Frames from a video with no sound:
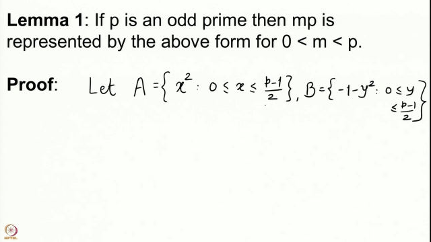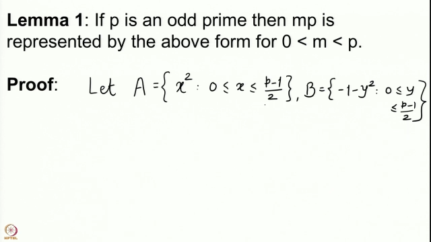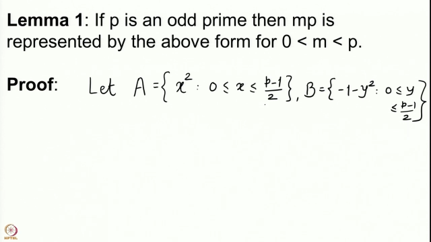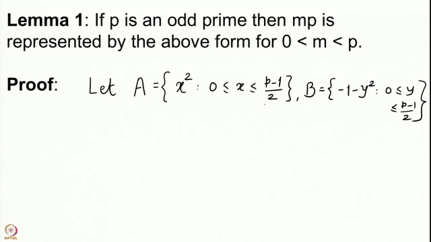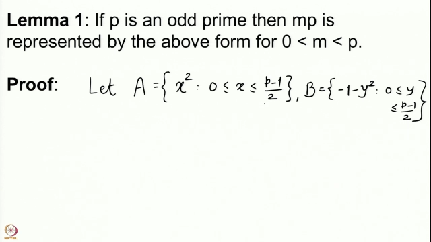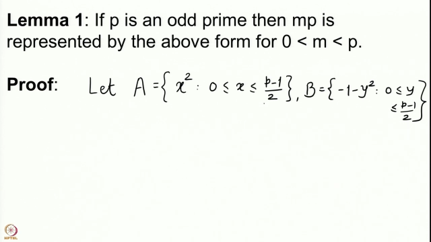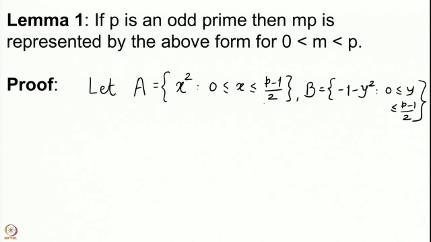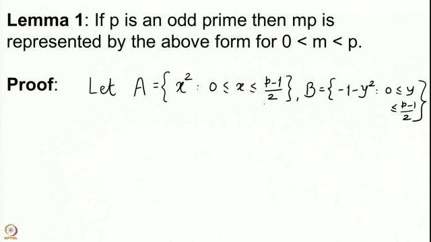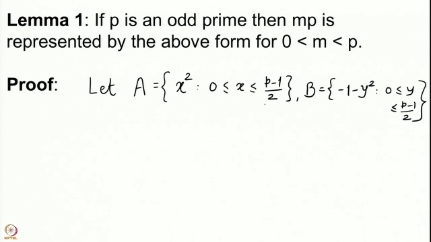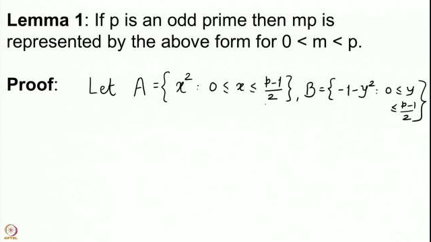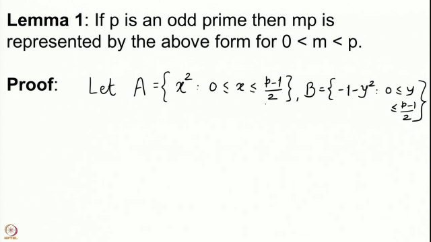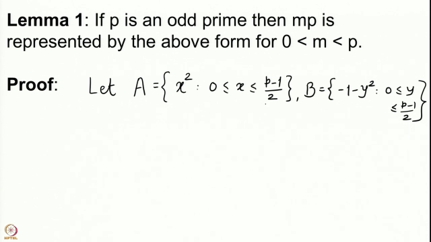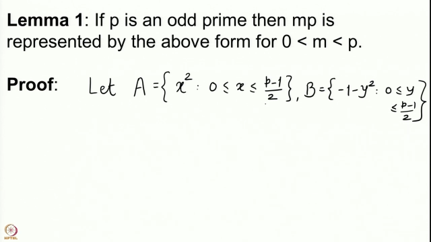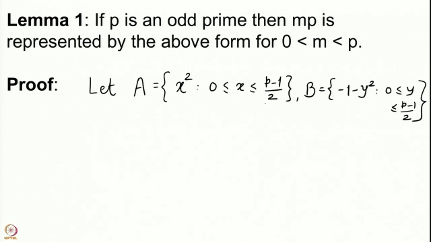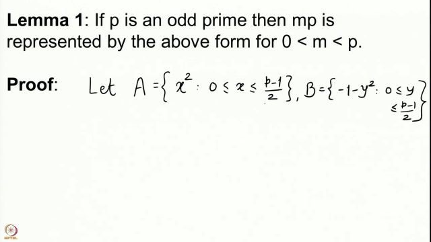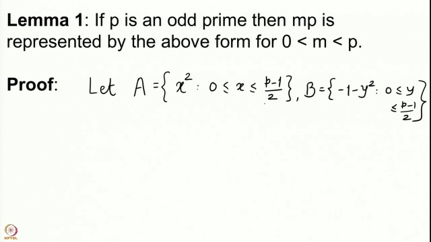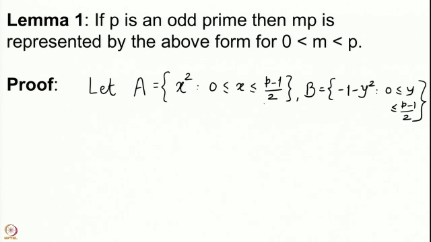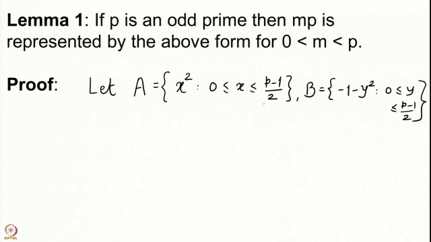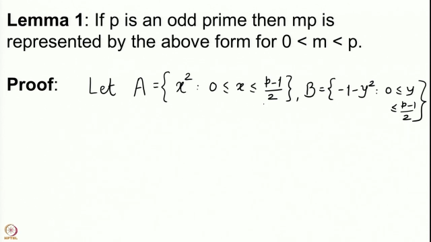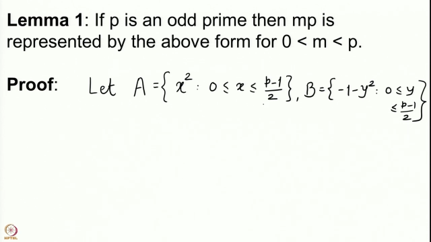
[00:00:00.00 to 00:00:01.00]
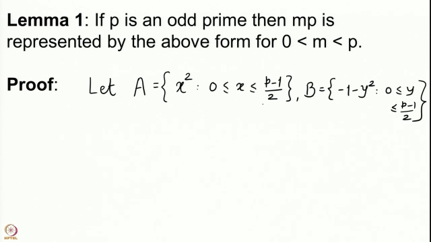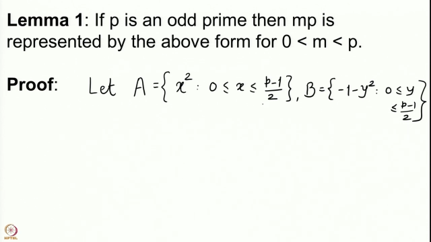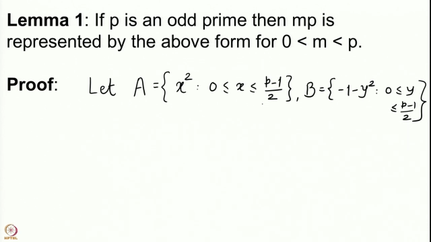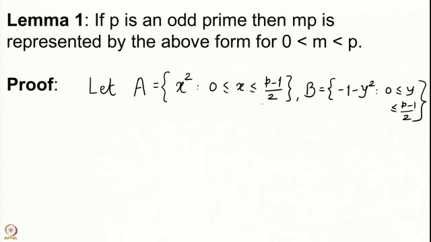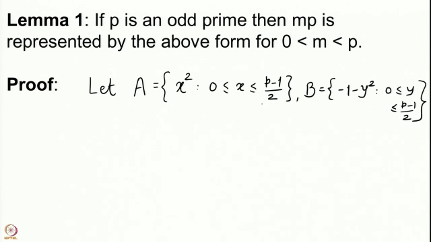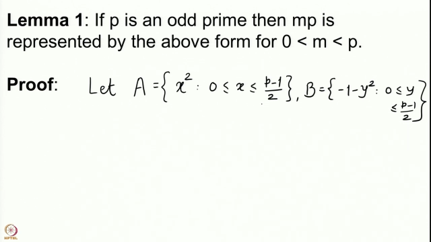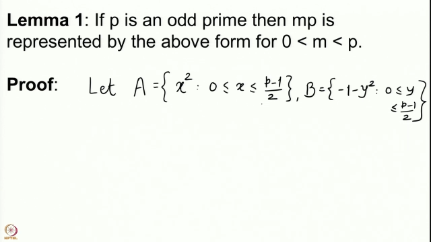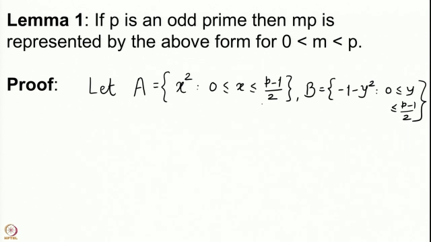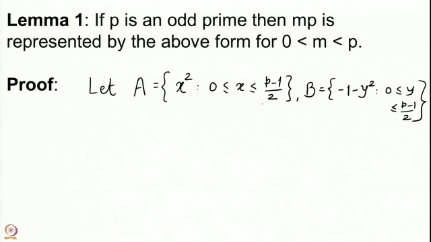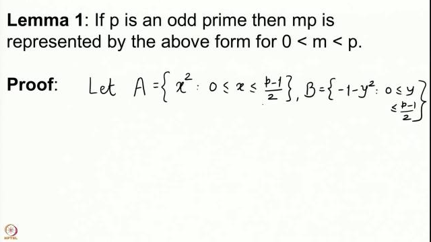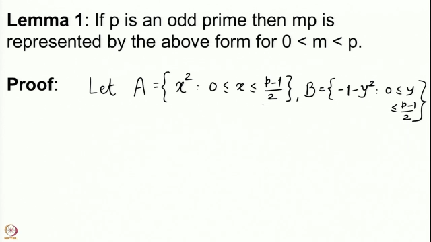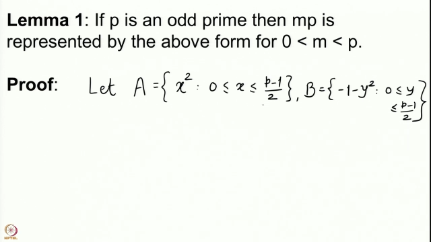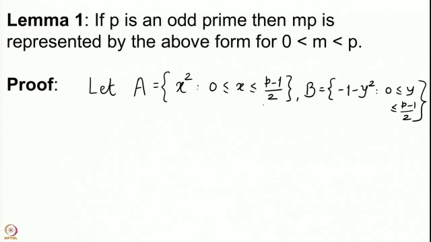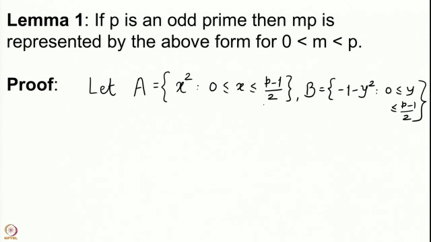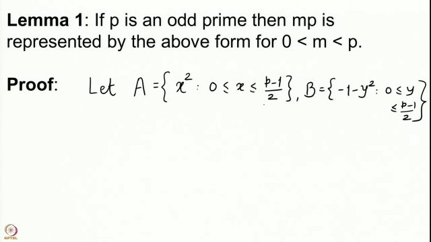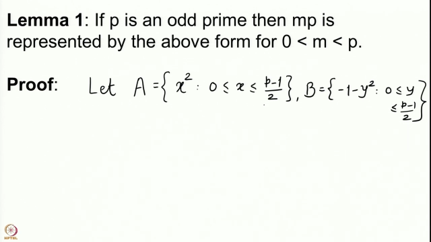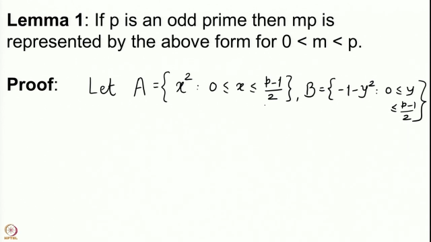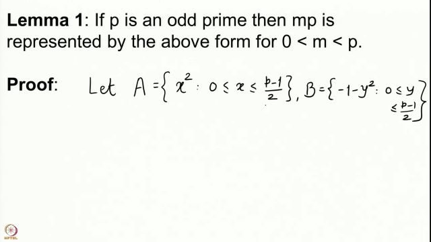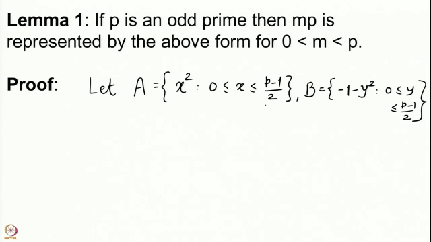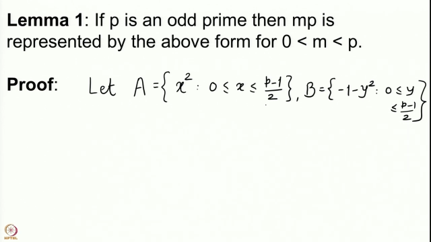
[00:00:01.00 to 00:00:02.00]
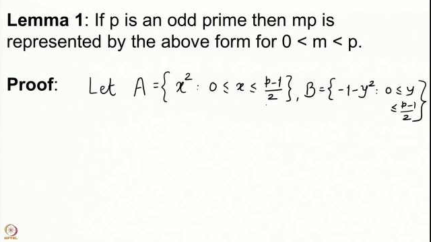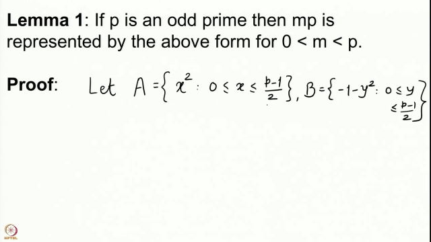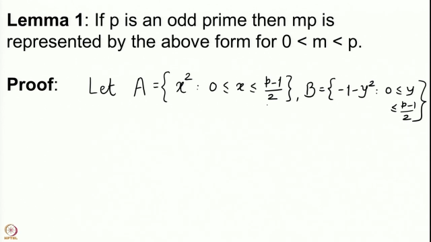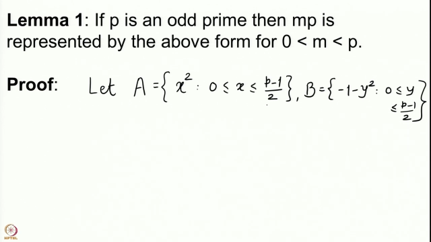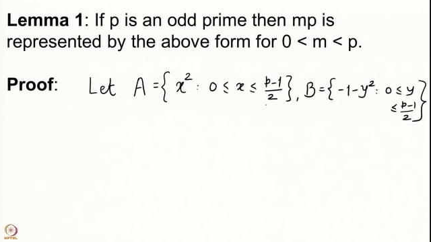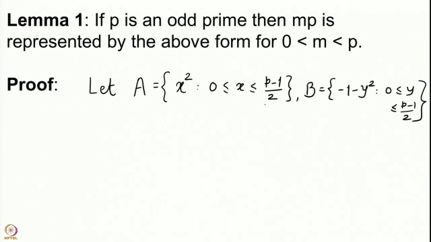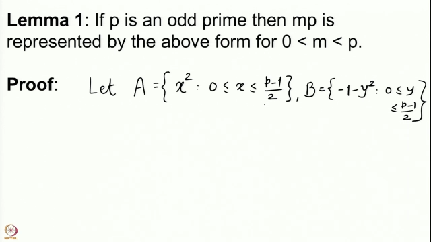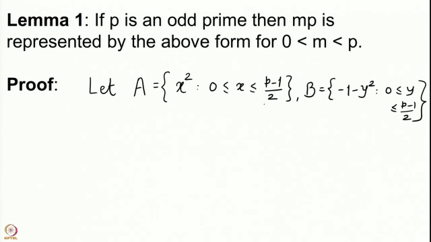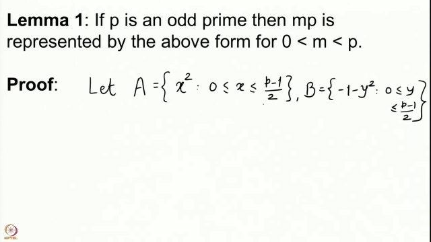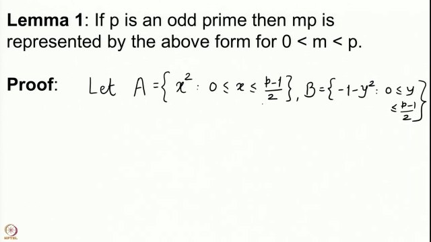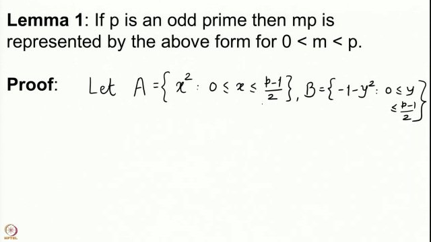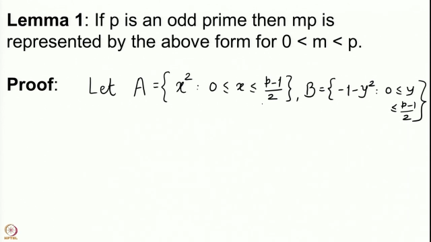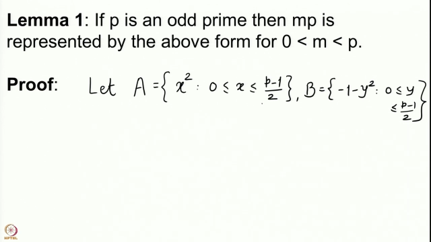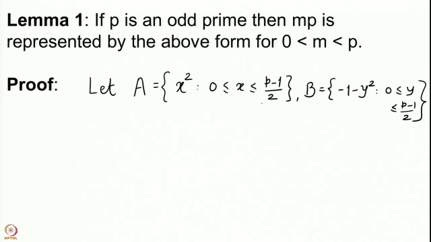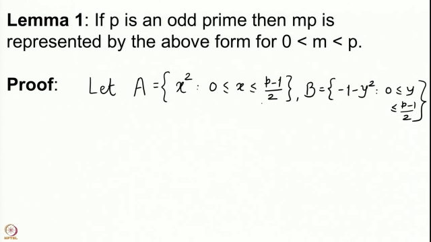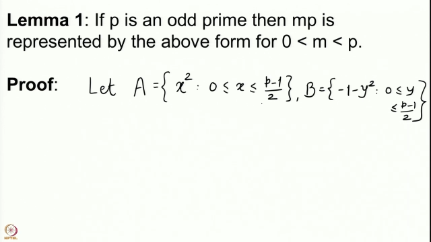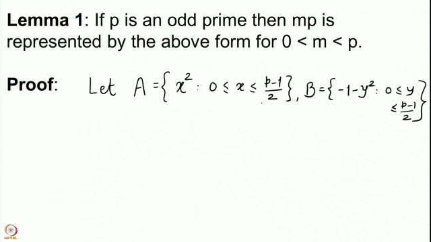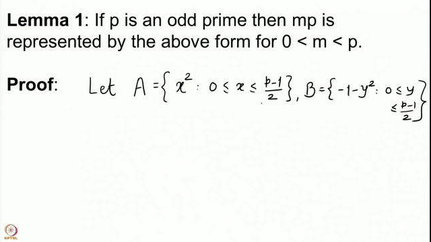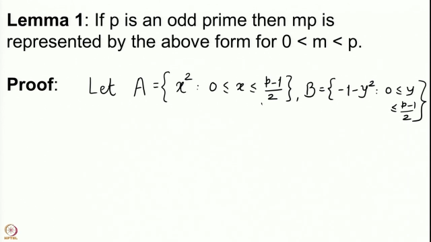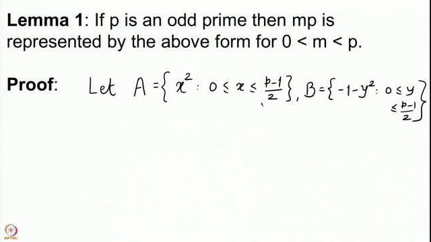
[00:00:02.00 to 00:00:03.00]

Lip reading: No face is visible, so there are no lips to read.